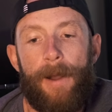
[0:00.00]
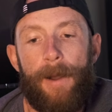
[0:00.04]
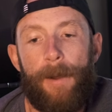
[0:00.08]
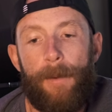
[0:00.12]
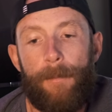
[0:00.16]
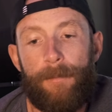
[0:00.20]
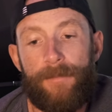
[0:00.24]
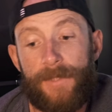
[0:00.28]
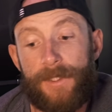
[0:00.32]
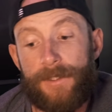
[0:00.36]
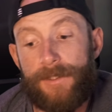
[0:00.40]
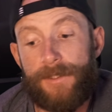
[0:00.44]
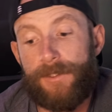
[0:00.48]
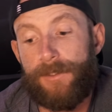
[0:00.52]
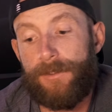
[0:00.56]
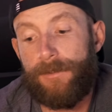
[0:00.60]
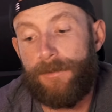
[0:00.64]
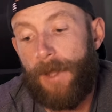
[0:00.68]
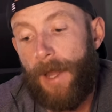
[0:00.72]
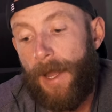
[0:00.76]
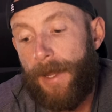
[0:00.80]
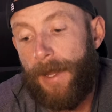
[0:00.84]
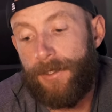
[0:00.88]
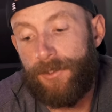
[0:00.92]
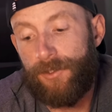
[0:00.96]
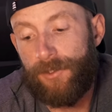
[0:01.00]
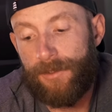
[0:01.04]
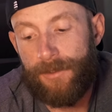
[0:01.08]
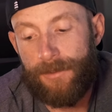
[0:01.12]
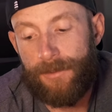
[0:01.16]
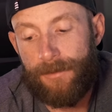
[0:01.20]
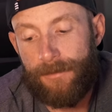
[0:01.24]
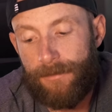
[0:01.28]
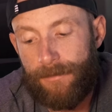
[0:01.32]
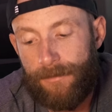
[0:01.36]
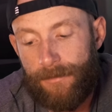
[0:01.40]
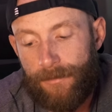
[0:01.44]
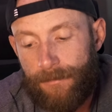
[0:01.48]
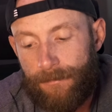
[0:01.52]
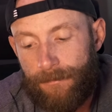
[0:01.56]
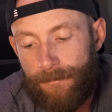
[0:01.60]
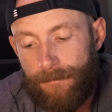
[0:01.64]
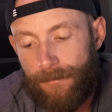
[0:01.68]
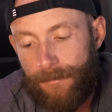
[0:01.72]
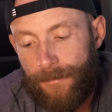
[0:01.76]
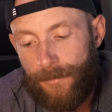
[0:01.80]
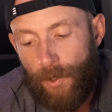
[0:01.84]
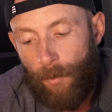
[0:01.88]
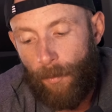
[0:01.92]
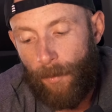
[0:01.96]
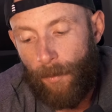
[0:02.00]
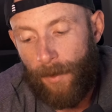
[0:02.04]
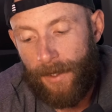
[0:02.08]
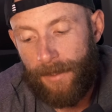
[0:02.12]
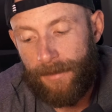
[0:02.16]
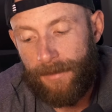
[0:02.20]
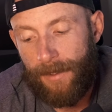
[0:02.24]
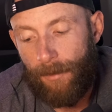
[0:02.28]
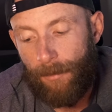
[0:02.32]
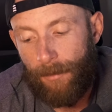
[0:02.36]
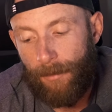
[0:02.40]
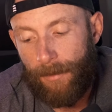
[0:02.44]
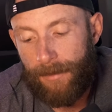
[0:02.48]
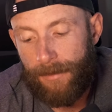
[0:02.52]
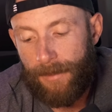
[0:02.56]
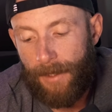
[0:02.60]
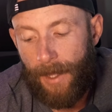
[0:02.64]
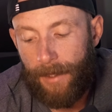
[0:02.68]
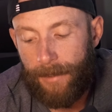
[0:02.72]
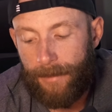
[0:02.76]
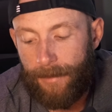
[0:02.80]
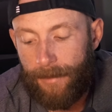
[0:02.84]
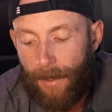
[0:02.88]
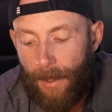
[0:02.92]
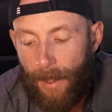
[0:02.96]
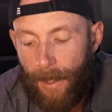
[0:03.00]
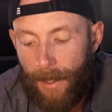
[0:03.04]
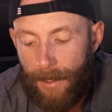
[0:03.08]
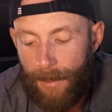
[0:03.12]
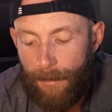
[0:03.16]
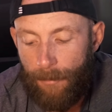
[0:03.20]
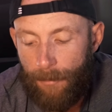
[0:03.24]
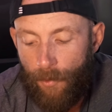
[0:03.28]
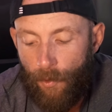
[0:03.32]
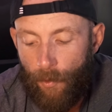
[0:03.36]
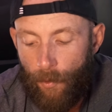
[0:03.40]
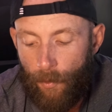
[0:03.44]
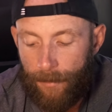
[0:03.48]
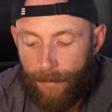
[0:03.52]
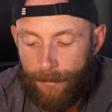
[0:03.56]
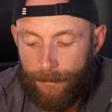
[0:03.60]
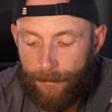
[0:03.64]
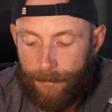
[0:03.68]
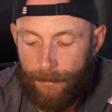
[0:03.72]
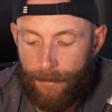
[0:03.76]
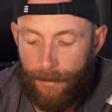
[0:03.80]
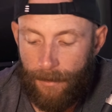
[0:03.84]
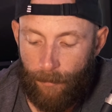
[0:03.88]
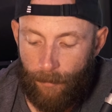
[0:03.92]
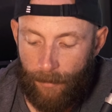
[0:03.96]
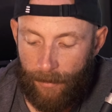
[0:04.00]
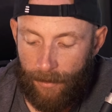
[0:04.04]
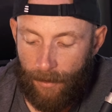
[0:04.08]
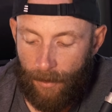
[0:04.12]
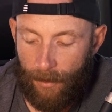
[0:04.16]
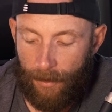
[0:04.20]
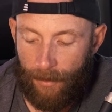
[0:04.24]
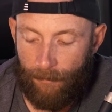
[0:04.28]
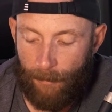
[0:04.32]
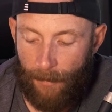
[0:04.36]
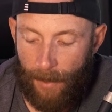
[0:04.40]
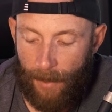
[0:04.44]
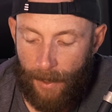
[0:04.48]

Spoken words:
This I just don't want to deal with that anymore with all of my